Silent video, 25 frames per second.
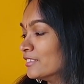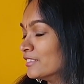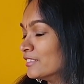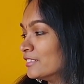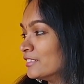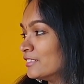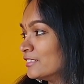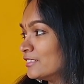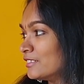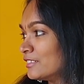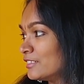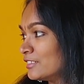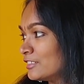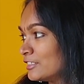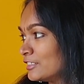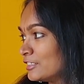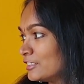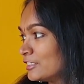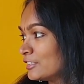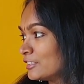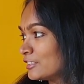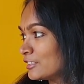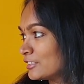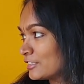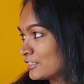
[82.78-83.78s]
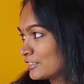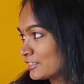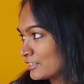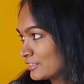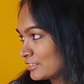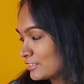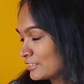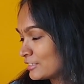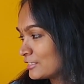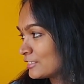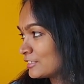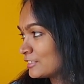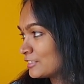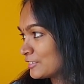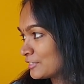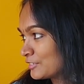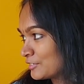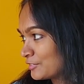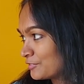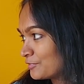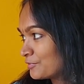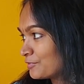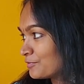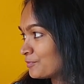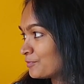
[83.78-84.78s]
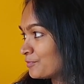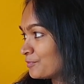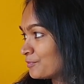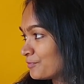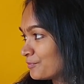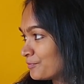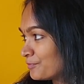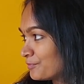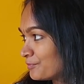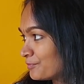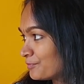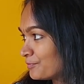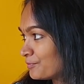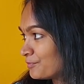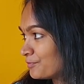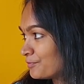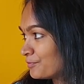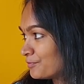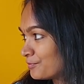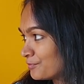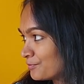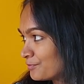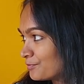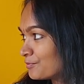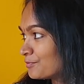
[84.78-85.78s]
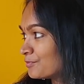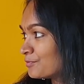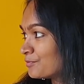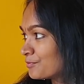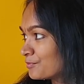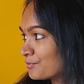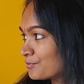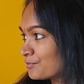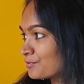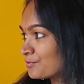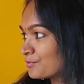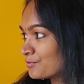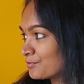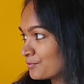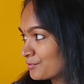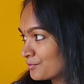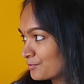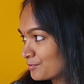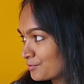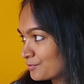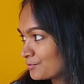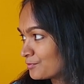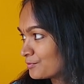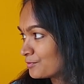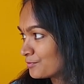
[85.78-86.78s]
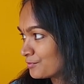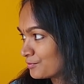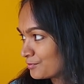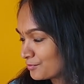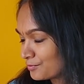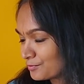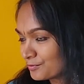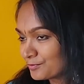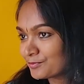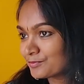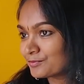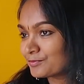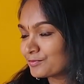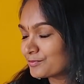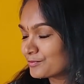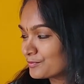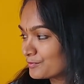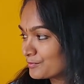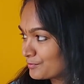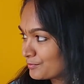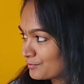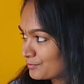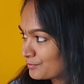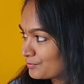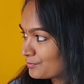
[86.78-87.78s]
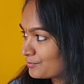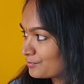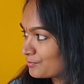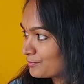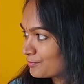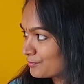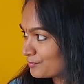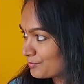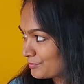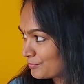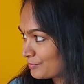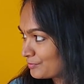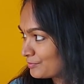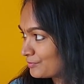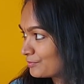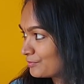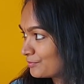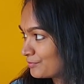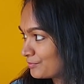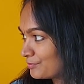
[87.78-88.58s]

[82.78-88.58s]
This person isn't speaking.